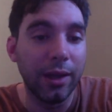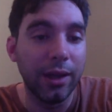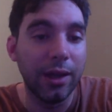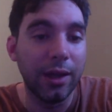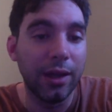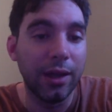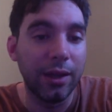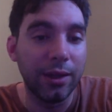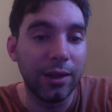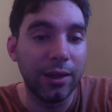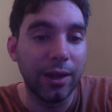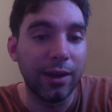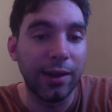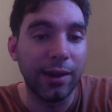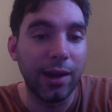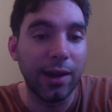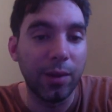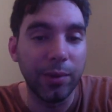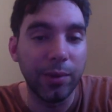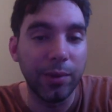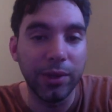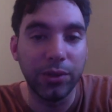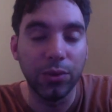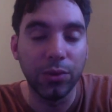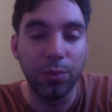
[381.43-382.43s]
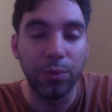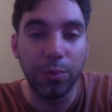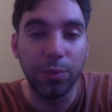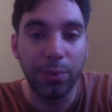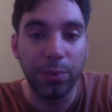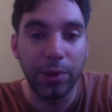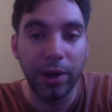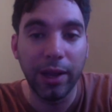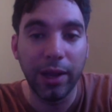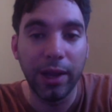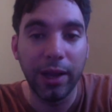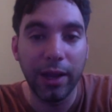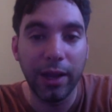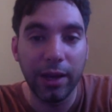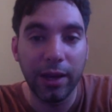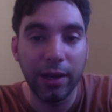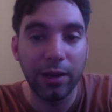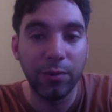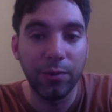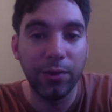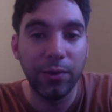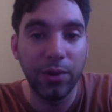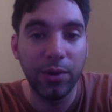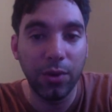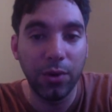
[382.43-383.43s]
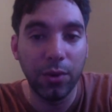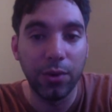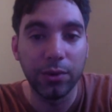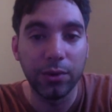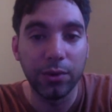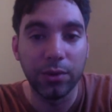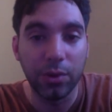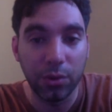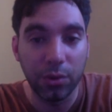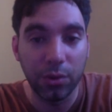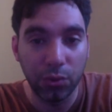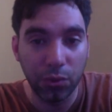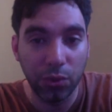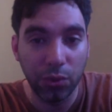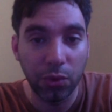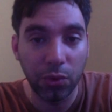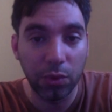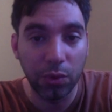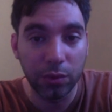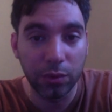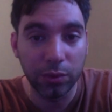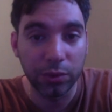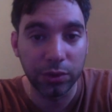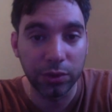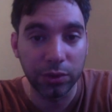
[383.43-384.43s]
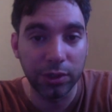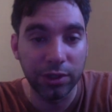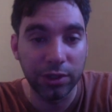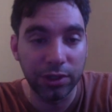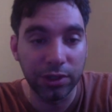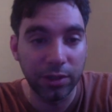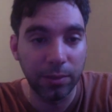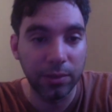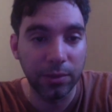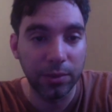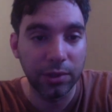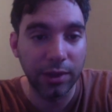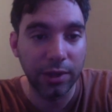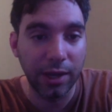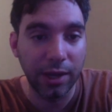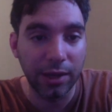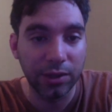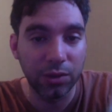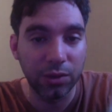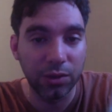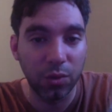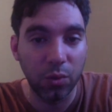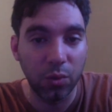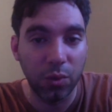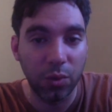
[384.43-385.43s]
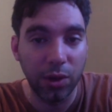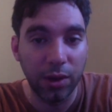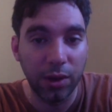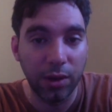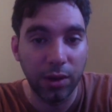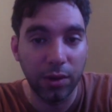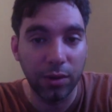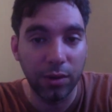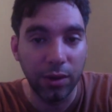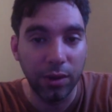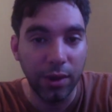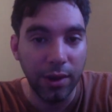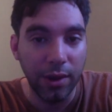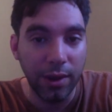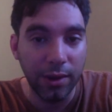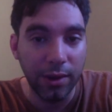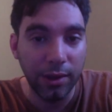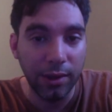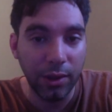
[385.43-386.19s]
and allow me to play and record through those systems as well.